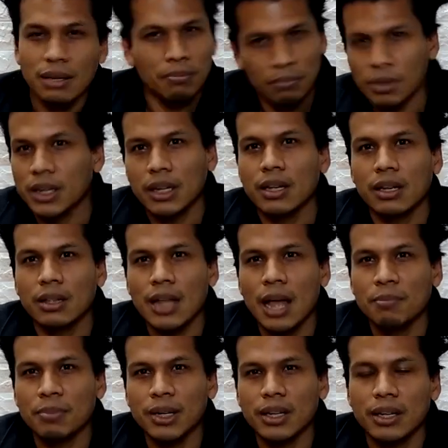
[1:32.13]
but it could
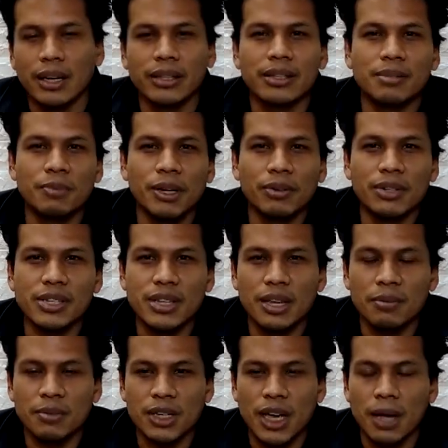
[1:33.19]
not be at this very
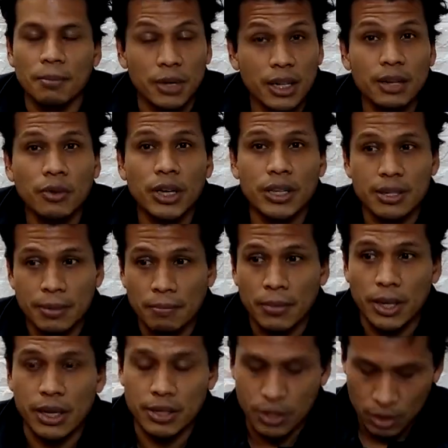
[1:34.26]
same time. But anyways,
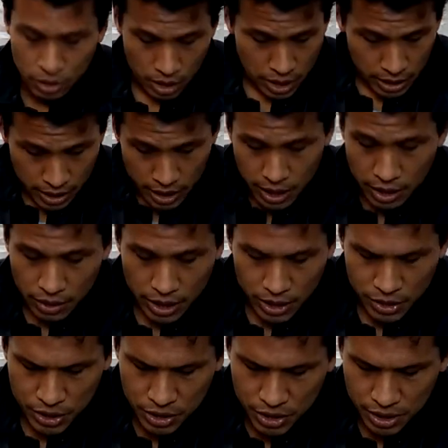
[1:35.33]
it's good. They are
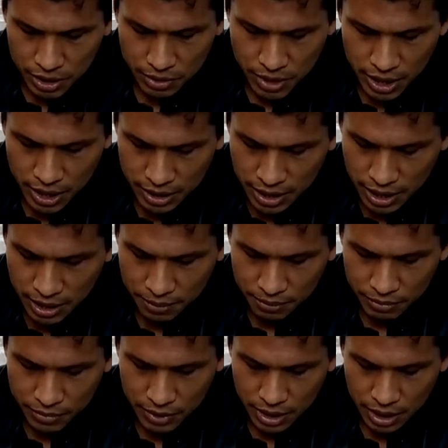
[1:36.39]
actually generating
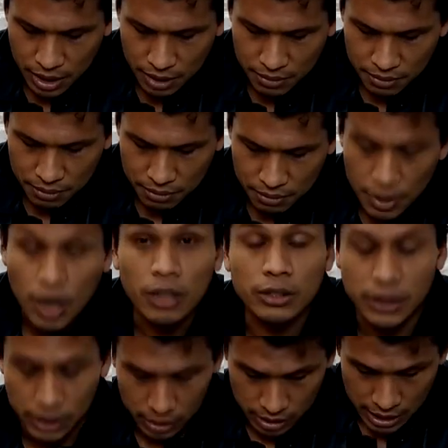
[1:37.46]
the
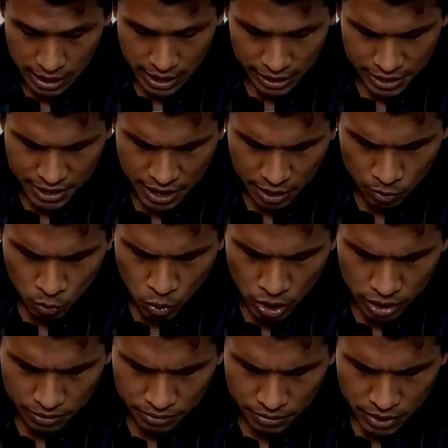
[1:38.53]
content. The second
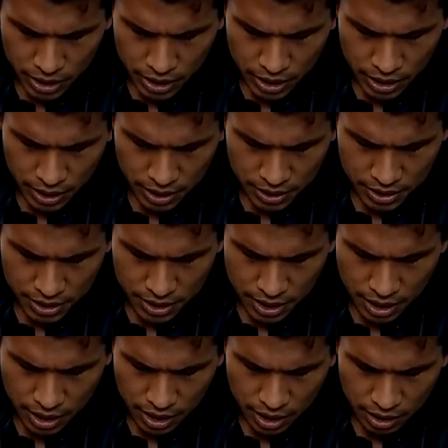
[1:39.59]
one, it's
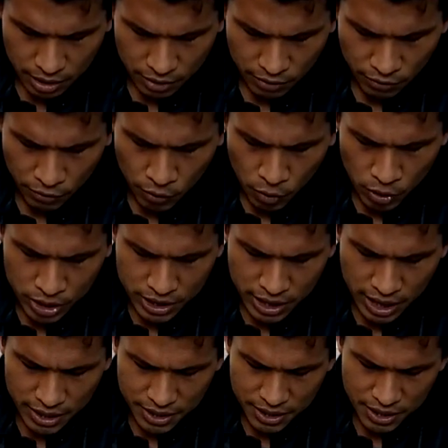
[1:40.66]
force
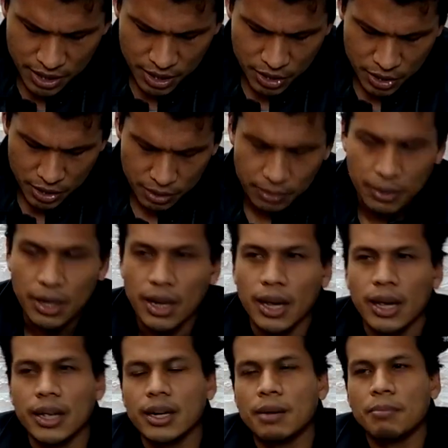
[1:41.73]
a decision
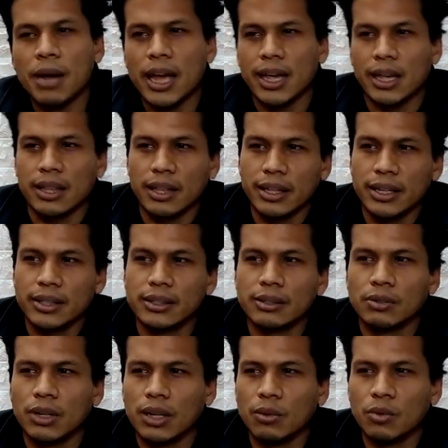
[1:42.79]
and a bucket list.
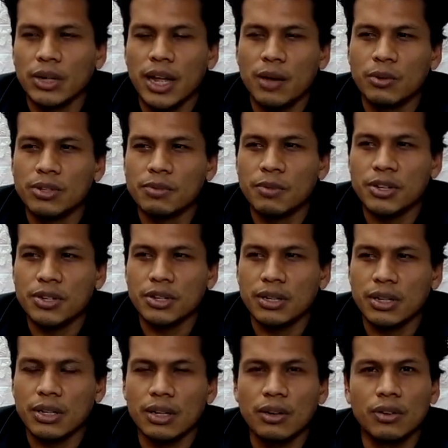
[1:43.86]
What I was
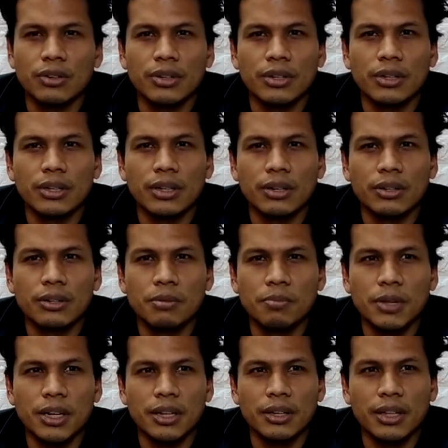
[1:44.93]
mentioning in other
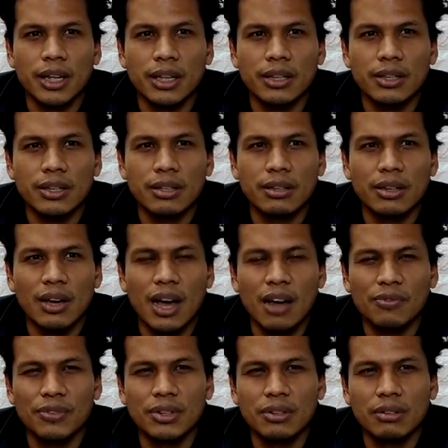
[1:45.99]
video, that you
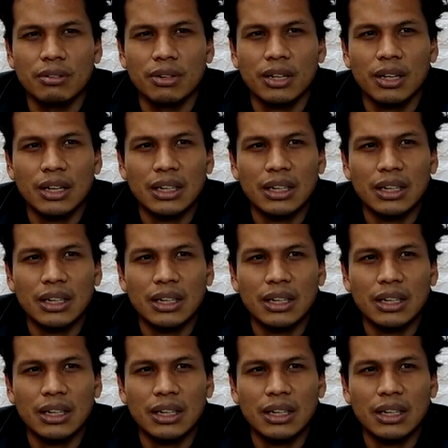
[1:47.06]
have to